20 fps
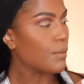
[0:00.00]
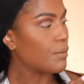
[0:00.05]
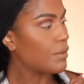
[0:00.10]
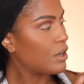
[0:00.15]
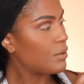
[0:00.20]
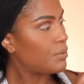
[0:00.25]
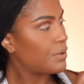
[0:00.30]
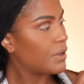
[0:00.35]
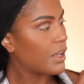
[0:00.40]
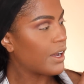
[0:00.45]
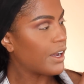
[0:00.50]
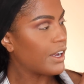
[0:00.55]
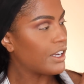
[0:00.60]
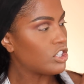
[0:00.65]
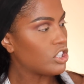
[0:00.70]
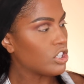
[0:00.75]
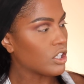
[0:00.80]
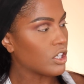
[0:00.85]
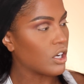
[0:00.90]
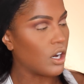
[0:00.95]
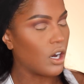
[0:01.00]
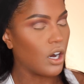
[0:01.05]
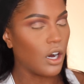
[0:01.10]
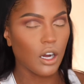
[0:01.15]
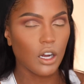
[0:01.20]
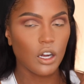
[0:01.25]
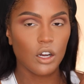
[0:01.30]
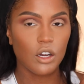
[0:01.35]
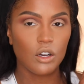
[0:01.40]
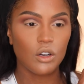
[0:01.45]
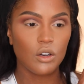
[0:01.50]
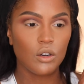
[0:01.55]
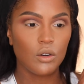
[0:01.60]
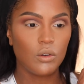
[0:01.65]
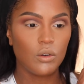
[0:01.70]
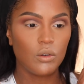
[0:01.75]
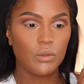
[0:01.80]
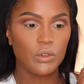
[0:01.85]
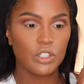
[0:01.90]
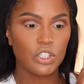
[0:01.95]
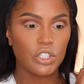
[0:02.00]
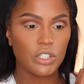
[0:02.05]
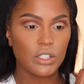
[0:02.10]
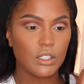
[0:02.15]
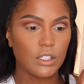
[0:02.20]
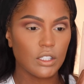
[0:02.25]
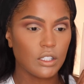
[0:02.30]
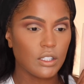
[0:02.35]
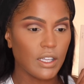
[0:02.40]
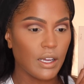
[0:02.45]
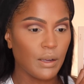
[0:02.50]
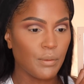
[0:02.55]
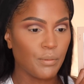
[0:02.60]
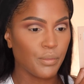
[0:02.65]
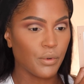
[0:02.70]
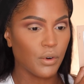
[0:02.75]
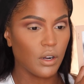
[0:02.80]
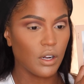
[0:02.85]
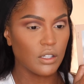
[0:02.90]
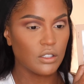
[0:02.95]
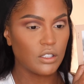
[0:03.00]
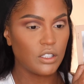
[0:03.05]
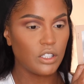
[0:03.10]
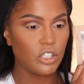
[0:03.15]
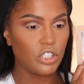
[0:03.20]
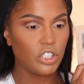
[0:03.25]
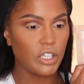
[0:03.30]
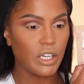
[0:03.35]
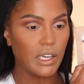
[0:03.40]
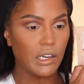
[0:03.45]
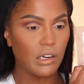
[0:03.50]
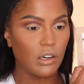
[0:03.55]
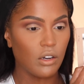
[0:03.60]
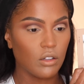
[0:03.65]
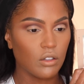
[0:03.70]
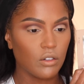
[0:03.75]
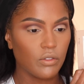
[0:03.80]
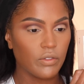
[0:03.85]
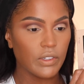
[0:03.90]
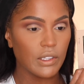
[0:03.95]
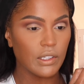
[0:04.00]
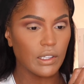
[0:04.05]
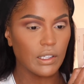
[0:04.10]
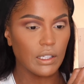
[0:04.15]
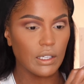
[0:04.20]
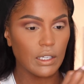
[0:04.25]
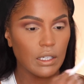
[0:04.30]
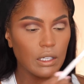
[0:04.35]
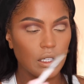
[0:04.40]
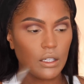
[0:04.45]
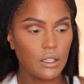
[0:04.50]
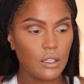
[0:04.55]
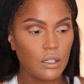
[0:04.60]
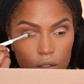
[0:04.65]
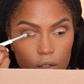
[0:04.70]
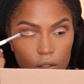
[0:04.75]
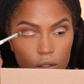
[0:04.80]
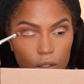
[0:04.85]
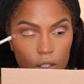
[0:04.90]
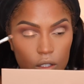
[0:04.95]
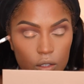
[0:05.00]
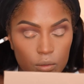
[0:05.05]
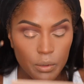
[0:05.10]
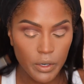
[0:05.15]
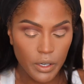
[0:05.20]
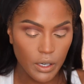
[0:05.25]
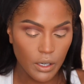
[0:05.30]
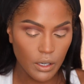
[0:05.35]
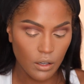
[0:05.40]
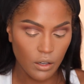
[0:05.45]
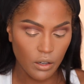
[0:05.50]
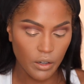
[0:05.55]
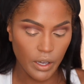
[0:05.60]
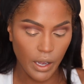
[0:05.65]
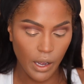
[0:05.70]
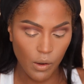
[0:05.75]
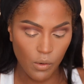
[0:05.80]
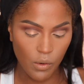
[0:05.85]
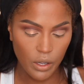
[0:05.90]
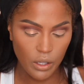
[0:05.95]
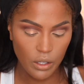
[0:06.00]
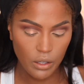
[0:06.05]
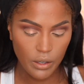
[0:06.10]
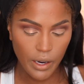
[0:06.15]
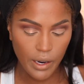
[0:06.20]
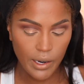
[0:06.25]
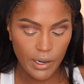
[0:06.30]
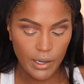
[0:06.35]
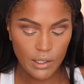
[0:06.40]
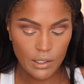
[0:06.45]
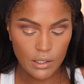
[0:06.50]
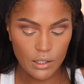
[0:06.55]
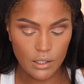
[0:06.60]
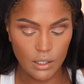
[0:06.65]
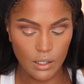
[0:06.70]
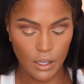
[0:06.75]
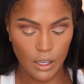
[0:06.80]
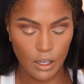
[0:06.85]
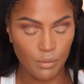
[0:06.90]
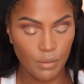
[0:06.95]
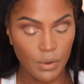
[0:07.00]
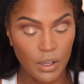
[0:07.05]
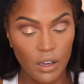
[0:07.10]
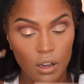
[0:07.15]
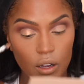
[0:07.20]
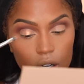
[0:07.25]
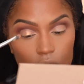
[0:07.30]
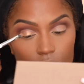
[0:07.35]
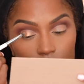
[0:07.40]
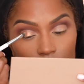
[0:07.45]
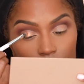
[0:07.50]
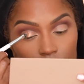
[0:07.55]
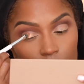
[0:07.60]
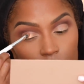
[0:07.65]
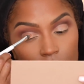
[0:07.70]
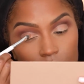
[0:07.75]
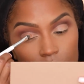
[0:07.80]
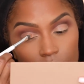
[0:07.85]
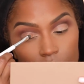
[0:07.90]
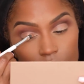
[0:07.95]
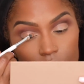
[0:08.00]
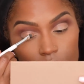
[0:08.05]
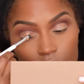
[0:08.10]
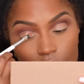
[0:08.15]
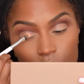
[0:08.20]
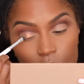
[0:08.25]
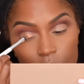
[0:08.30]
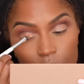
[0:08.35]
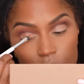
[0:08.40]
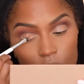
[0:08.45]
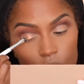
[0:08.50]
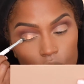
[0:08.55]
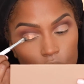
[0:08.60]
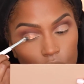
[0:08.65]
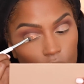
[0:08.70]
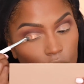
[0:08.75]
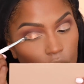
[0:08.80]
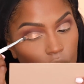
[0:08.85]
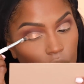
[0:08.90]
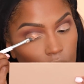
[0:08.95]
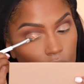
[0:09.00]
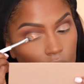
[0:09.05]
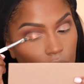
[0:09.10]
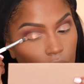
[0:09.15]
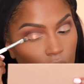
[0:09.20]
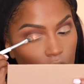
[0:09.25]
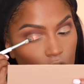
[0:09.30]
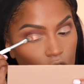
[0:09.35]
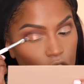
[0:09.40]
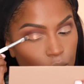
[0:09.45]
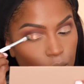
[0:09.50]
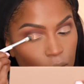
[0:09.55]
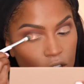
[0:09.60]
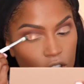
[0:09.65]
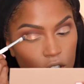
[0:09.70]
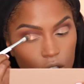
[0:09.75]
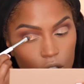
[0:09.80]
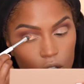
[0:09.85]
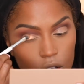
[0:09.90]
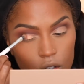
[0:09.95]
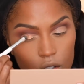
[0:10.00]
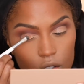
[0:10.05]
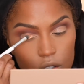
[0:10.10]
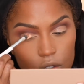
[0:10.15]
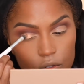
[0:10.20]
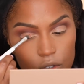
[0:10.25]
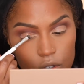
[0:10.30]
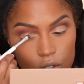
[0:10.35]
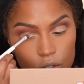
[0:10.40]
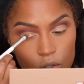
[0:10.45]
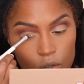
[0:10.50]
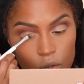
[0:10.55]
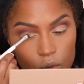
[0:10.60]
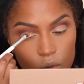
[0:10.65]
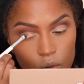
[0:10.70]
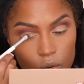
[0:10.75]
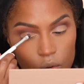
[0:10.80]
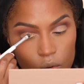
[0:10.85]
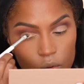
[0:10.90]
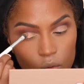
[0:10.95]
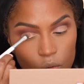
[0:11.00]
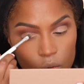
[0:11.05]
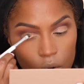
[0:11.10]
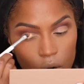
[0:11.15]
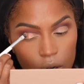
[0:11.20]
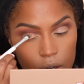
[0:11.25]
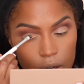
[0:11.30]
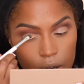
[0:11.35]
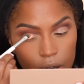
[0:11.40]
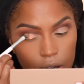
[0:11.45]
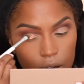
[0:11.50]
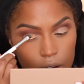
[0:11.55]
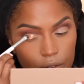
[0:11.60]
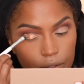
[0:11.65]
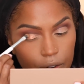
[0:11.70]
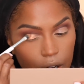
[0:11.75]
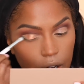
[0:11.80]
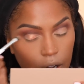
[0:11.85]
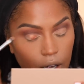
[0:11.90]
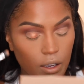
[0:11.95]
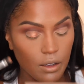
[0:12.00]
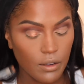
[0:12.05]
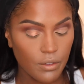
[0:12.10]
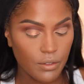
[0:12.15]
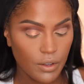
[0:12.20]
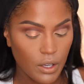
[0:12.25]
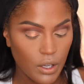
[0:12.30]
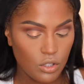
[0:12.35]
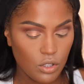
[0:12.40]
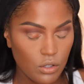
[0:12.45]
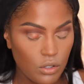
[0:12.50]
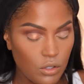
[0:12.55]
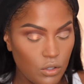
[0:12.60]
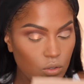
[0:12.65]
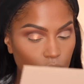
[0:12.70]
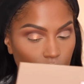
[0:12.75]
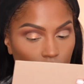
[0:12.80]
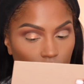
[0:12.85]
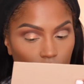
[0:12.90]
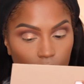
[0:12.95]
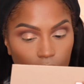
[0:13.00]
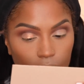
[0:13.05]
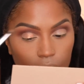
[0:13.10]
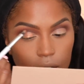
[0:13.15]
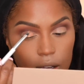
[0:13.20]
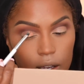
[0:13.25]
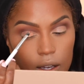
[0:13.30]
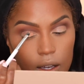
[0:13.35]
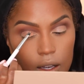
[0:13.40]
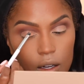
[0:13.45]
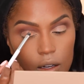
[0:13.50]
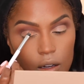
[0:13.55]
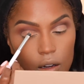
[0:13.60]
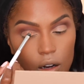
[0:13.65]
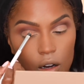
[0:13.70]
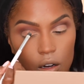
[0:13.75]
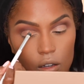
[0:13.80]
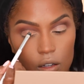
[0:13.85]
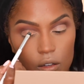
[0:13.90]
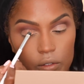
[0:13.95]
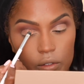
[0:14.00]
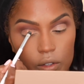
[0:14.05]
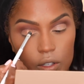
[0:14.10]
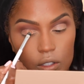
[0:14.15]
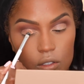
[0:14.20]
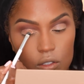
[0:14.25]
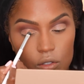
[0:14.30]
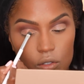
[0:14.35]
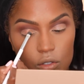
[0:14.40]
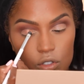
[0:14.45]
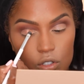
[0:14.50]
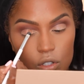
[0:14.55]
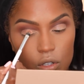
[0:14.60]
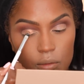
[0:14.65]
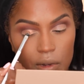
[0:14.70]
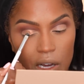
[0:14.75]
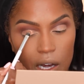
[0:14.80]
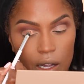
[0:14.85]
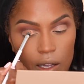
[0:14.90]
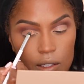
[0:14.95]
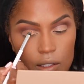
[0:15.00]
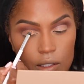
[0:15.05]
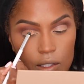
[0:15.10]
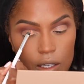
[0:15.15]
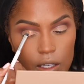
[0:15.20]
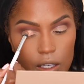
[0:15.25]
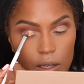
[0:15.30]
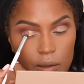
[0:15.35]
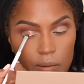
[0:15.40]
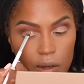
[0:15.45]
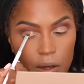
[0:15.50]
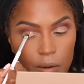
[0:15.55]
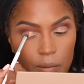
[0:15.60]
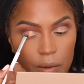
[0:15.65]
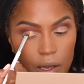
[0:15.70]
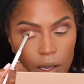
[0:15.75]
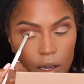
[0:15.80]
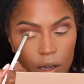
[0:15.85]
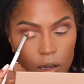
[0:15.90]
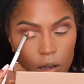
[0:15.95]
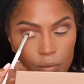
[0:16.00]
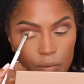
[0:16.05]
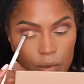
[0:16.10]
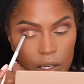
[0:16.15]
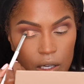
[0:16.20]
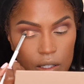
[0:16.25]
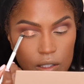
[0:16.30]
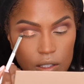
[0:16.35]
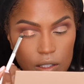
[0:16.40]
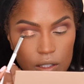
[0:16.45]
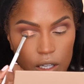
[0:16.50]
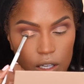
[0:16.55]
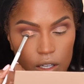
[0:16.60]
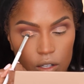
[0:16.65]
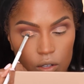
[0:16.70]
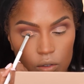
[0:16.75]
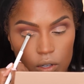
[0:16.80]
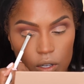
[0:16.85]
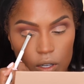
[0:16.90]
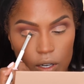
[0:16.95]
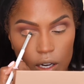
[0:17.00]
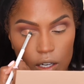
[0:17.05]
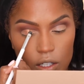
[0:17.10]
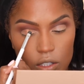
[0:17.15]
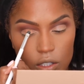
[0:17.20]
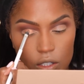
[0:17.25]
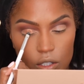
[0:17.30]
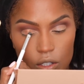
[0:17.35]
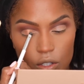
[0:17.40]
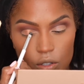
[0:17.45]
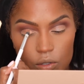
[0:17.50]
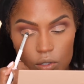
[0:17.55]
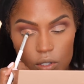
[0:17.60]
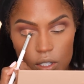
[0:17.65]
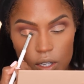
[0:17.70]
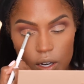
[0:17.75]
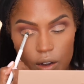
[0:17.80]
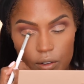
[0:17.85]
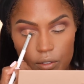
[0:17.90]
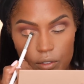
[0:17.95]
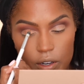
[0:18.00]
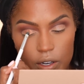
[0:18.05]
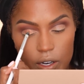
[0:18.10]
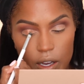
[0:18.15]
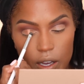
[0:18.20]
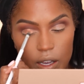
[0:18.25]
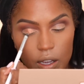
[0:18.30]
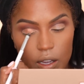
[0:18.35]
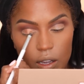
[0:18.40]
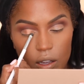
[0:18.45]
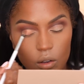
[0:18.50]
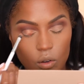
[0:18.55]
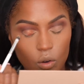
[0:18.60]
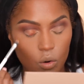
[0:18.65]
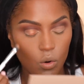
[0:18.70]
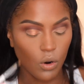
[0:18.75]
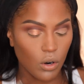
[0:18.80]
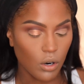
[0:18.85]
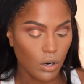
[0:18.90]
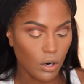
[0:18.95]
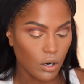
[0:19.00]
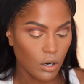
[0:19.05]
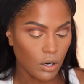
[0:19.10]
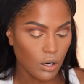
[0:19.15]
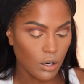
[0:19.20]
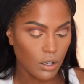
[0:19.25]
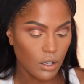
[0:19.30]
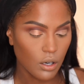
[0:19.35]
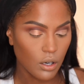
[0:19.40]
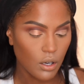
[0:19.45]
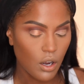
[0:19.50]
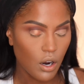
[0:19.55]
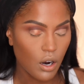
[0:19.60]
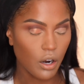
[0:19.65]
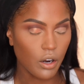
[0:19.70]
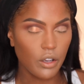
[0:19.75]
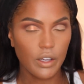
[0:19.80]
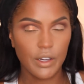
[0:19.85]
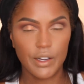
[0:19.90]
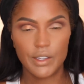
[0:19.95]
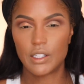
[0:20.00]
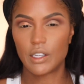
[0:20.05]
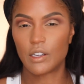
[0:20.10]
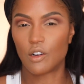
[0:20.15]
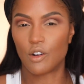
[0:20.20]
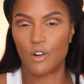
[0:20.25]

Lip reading: I'm gonna apply Chicago, which is this like bronzy shade all over the lid. Ooh, that's pretty. Okay, I want you guys to like be honest with me and tell me the truth. Especially those of you who work 9 to 5. Do you like all of these neutral palettes that keep coming out because it's like you can actually use it every day, or are you guys like